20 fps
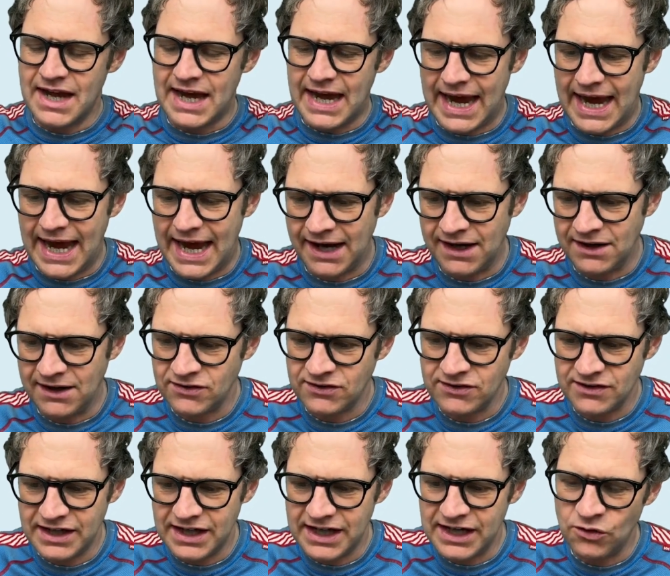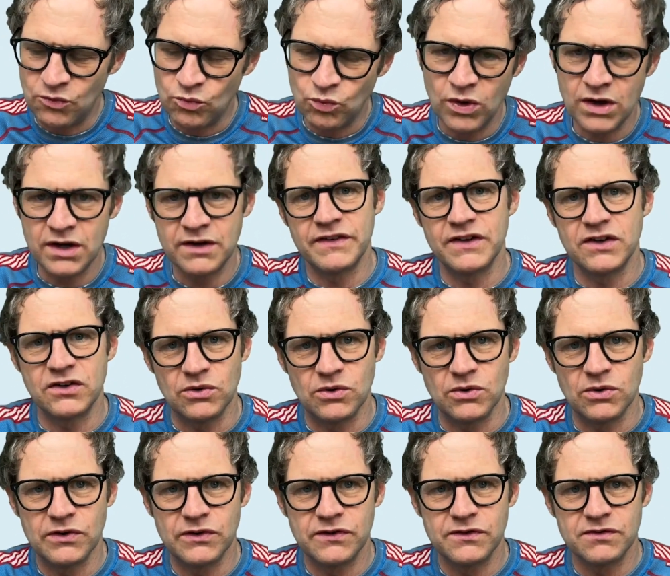And in one of the
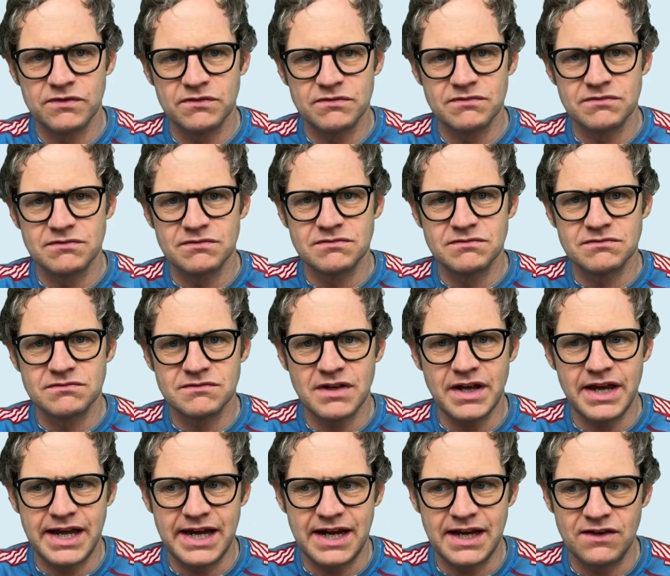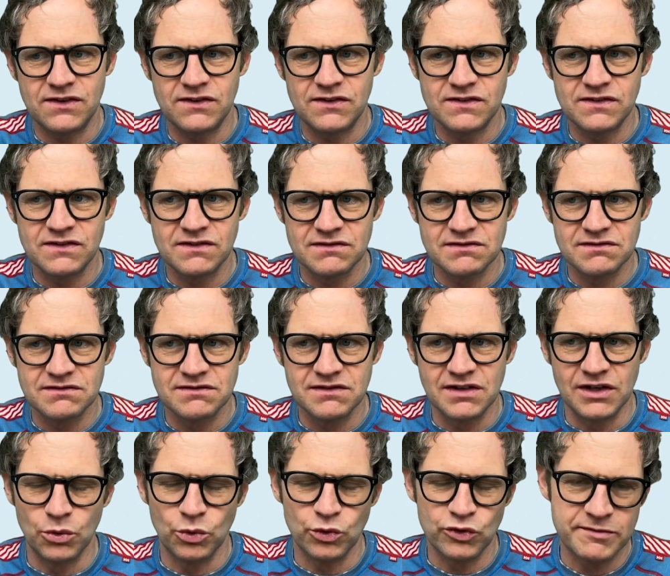doors is
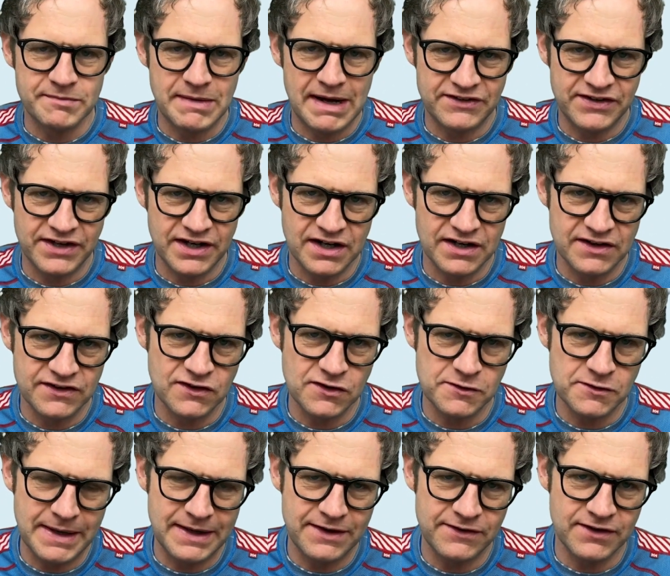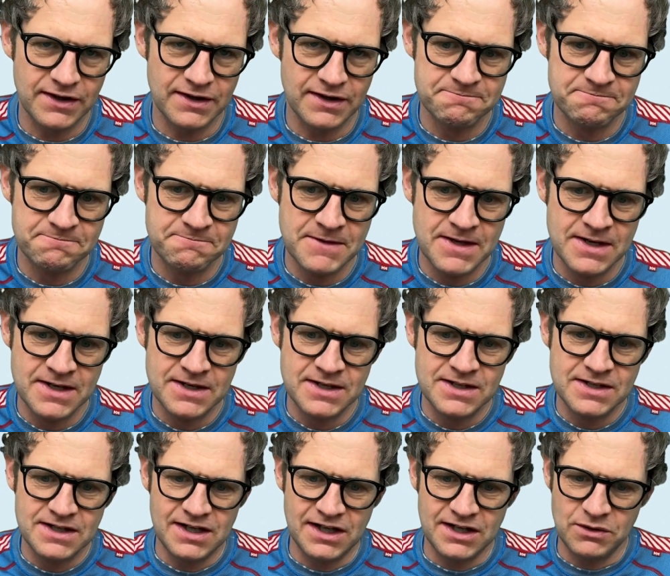an automatic ice dispenser.
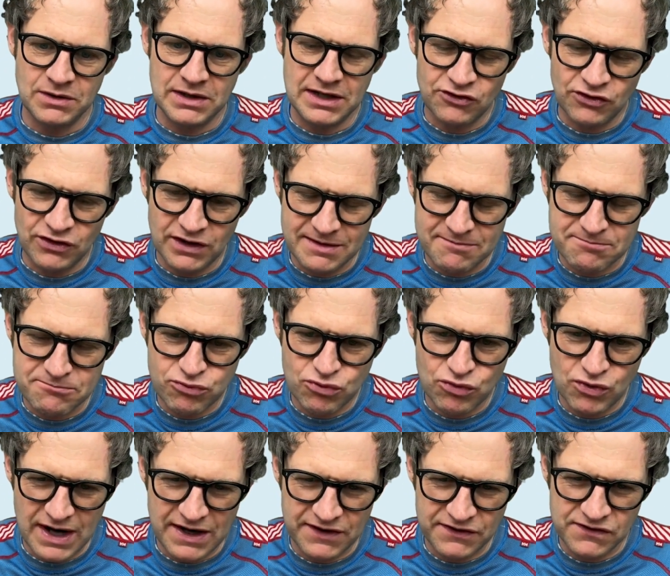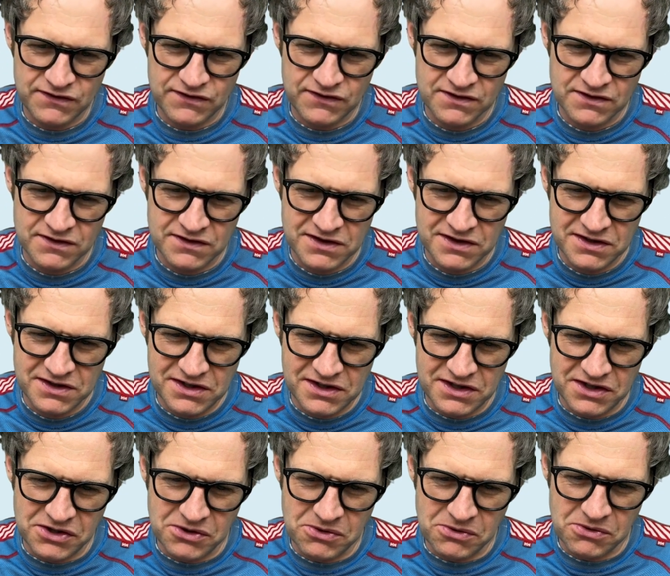And you literally press
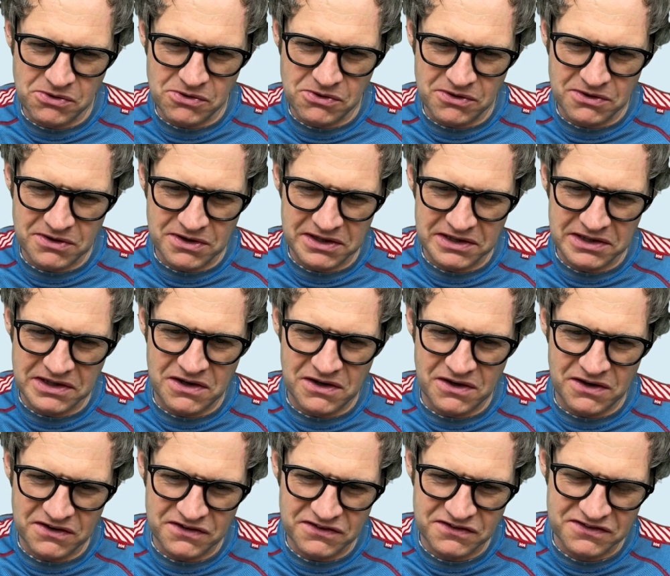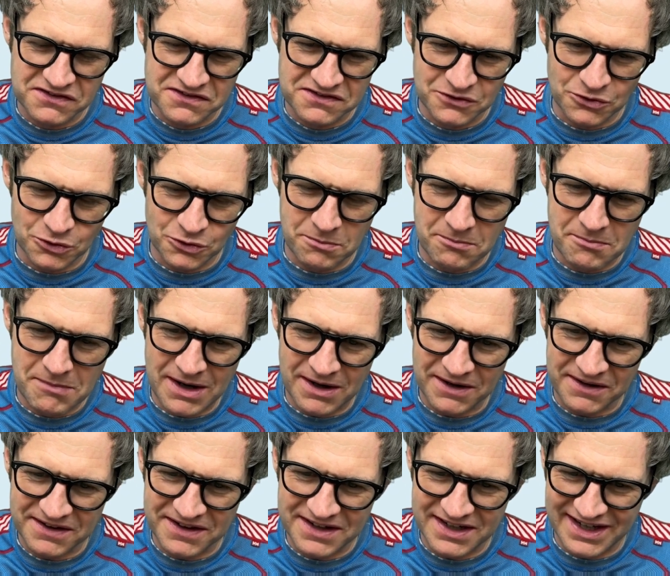your glass or
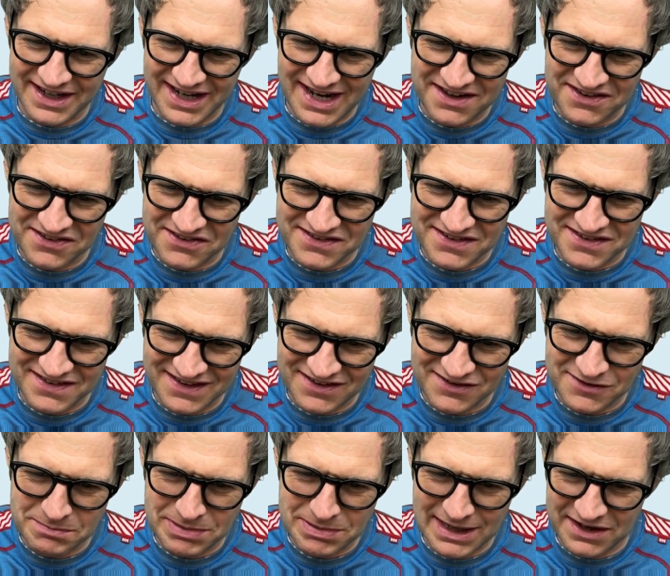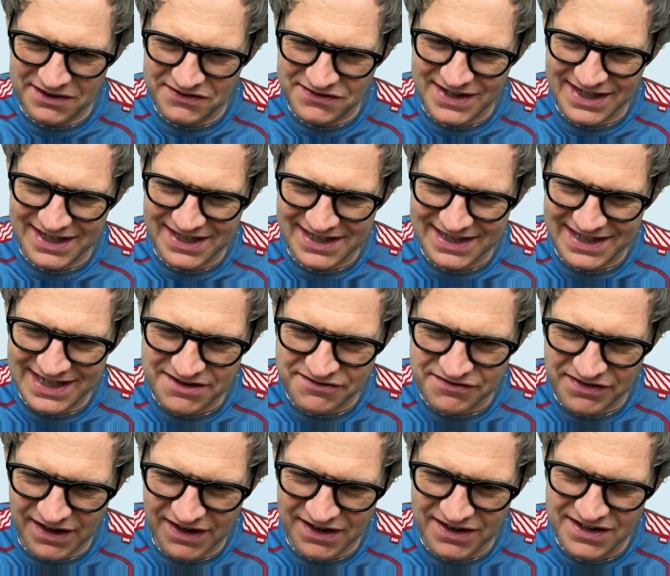mug against this plastic
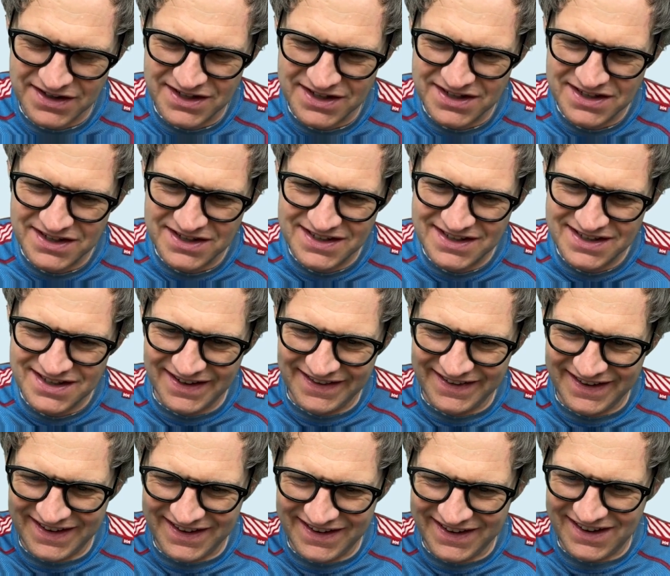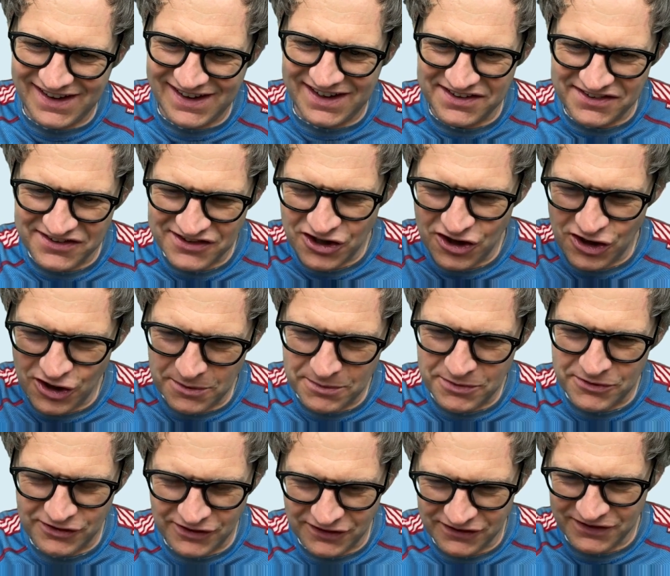lever and then ice
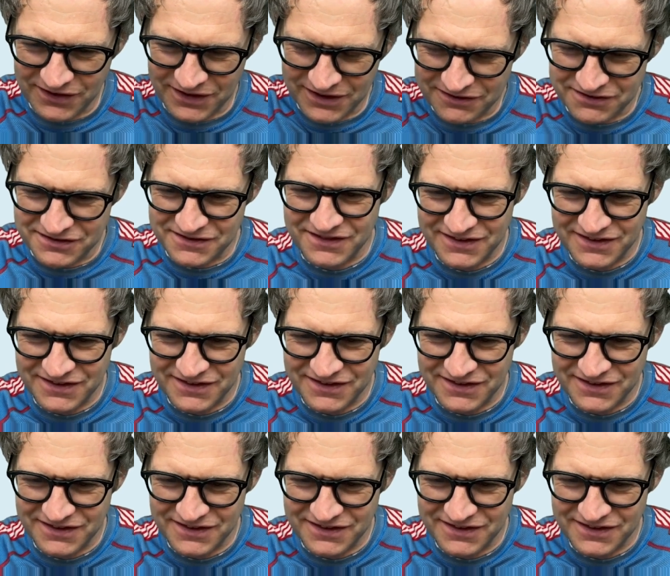cubes just sort of